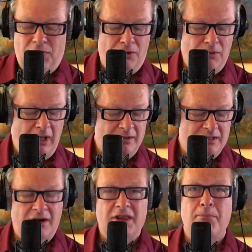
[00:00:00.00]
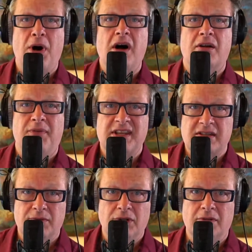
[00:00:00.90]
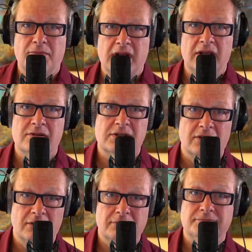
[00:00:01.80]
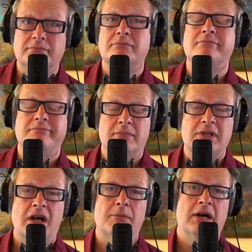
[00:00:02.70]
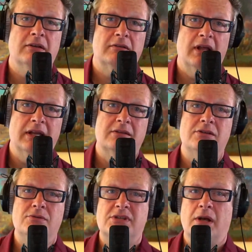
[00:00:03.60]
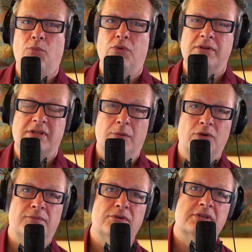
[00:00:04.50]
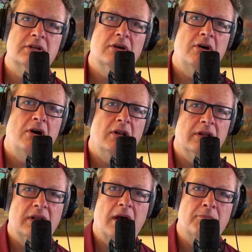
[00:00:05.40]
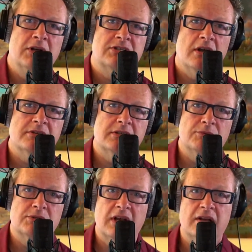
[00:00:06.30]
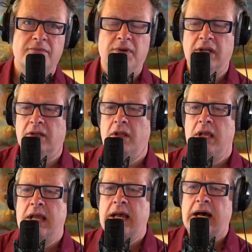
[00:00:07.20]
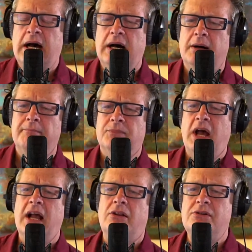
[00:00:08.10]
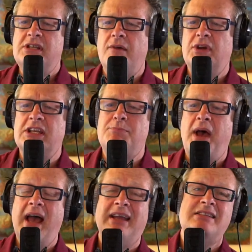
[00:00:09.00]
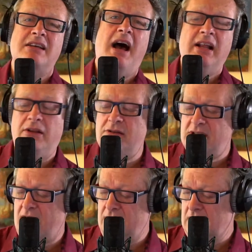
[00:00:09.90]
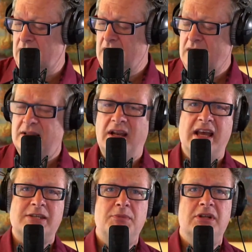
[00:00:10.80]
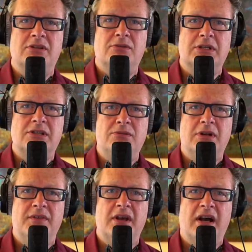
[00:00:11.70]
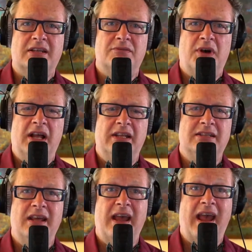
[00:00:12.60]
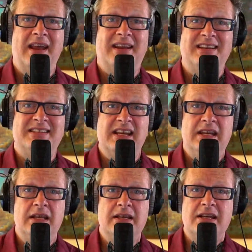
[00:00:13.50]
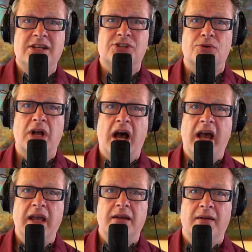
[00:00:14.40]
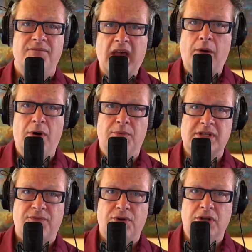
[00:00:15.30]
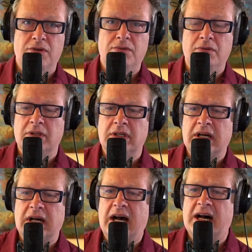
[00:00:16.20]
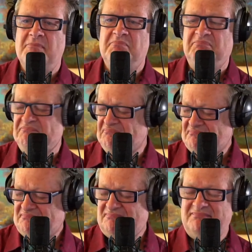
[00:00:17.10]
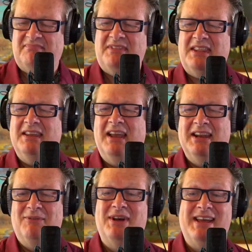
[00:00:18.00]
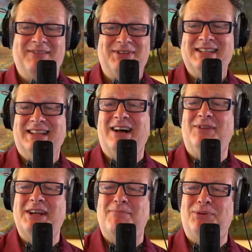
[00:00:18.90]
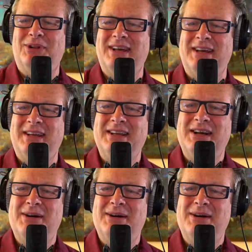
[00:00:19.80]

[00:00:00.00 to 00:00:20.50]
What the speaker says: Paul Reller started the Bonk Festival many years ago. Talk about like two subwoofers in a hall and not much else. It was kind of fun. Guy Klusevic is back. It's Guy Klusevic that asked me to do a tune on the octave violin today, and I did. So, Guy, that one was for you. And it was lovely to pull the